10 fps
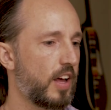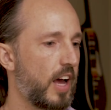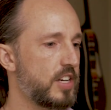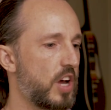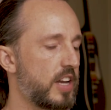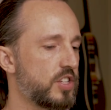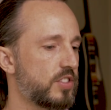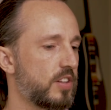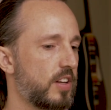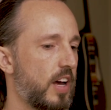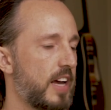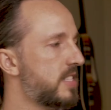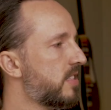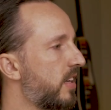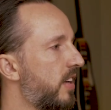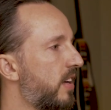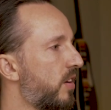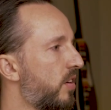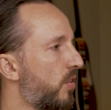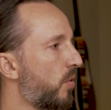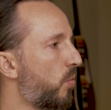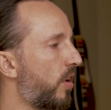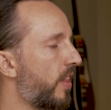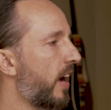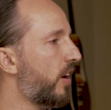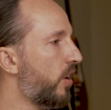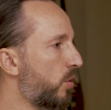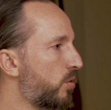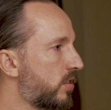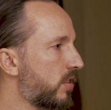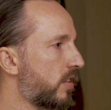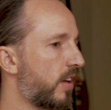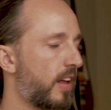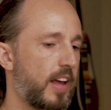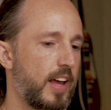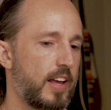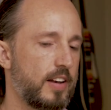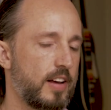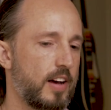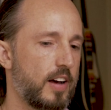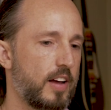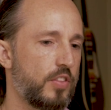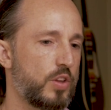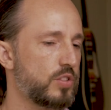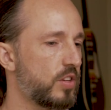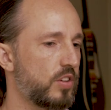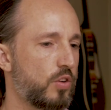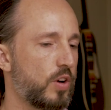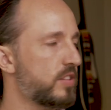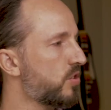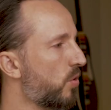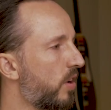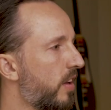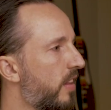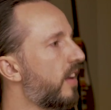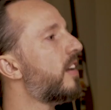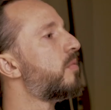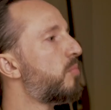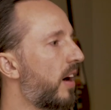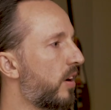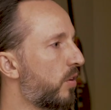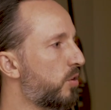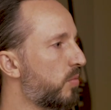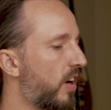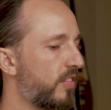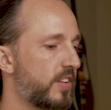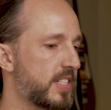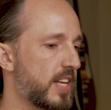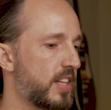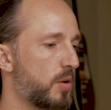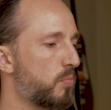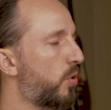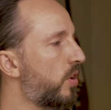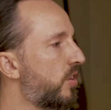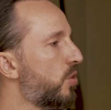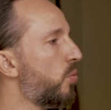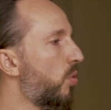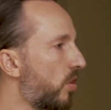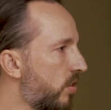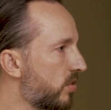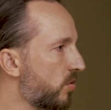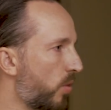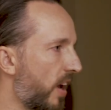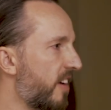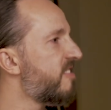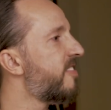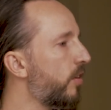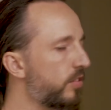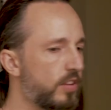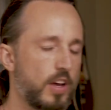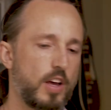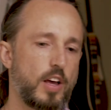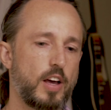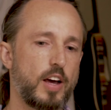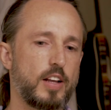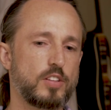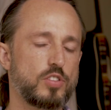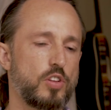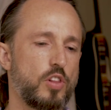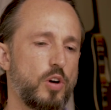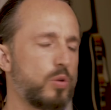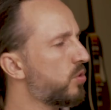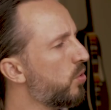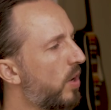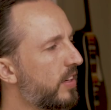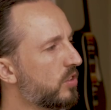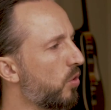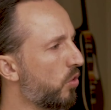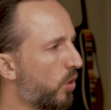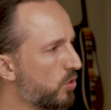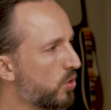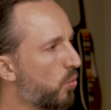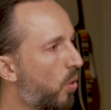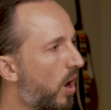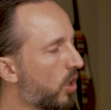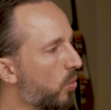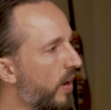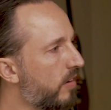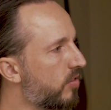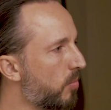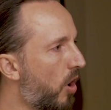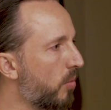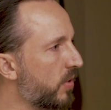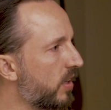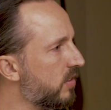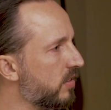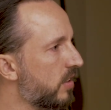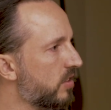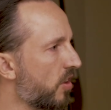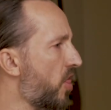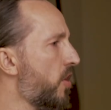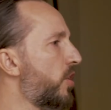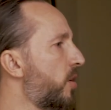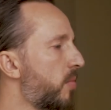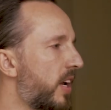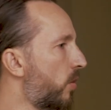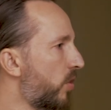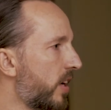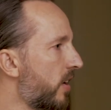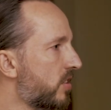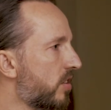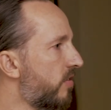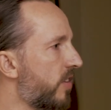I I just I see where that goes, and uh, there's a great story that Bayo Kumalafe said that put into words what I felt, uh-huh. and it's those who I think it's called "Those Who Walk Away from Omulus." It's a thirty minute read. It's a